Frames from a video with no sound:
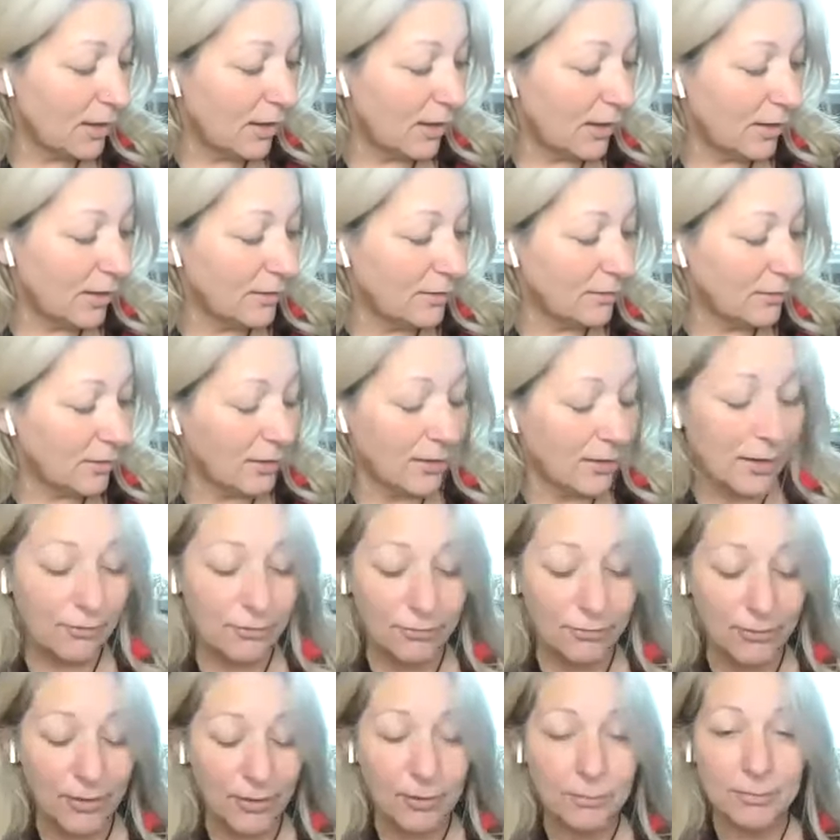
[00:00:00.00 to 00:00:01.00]
and I have
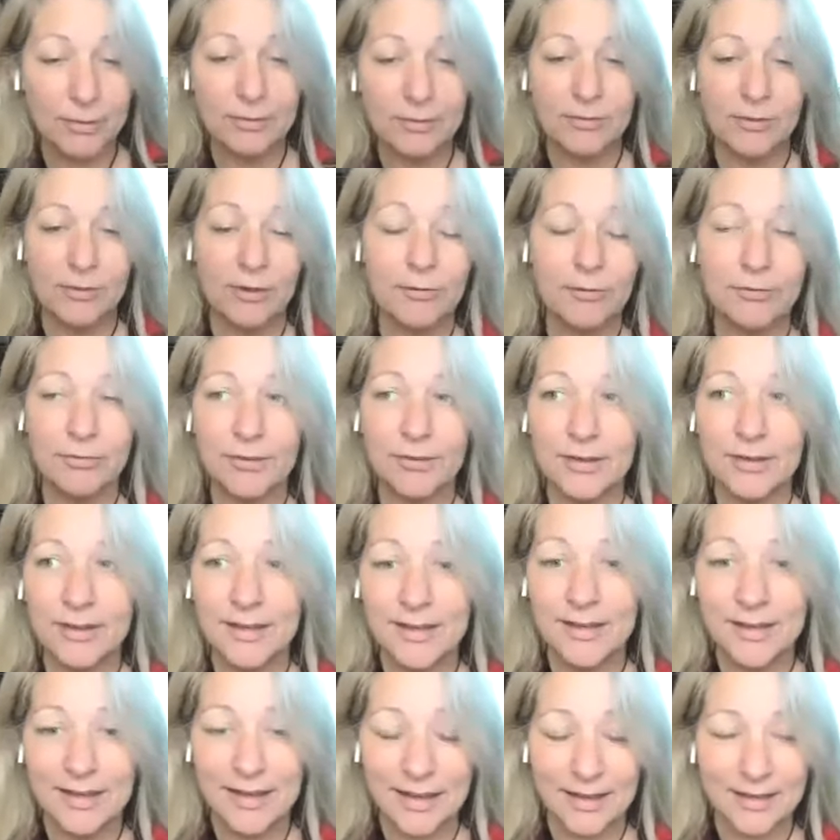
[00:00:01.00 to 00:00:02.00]
felt myself in
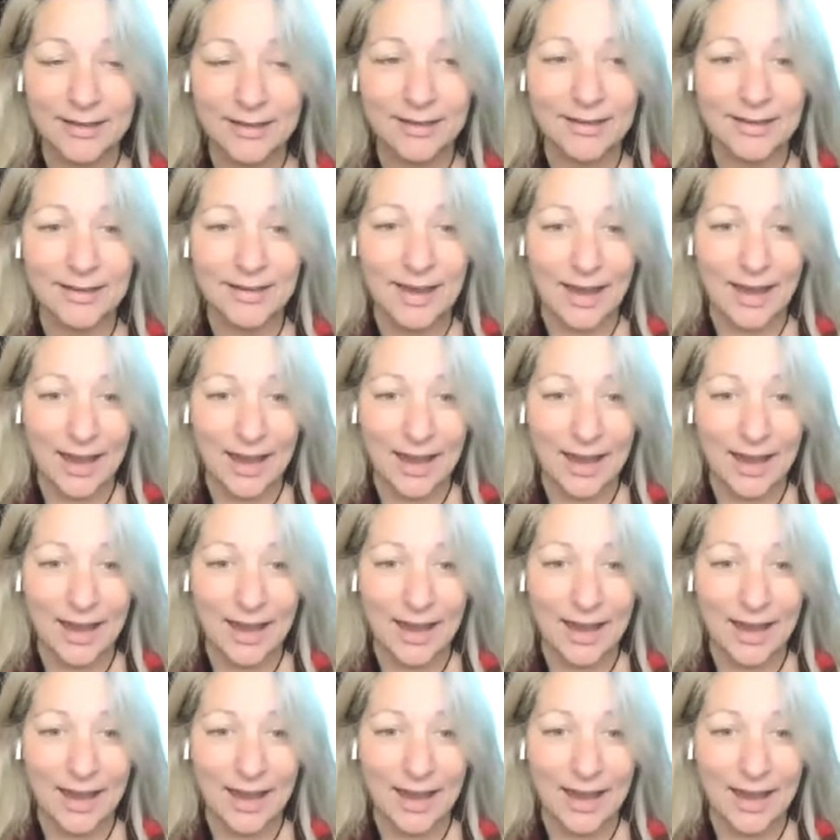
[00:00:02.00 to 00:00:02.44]
the